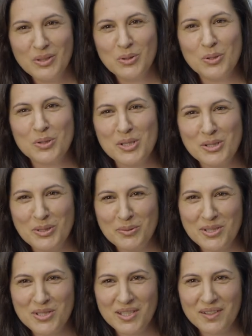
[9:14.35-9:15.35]
talking to
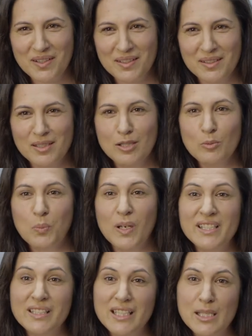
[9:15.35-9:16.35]
each other,
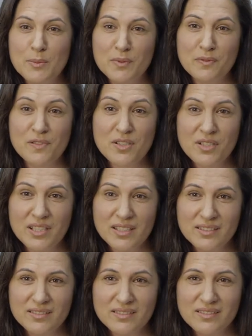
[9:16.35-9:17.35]
playing a game of soccer,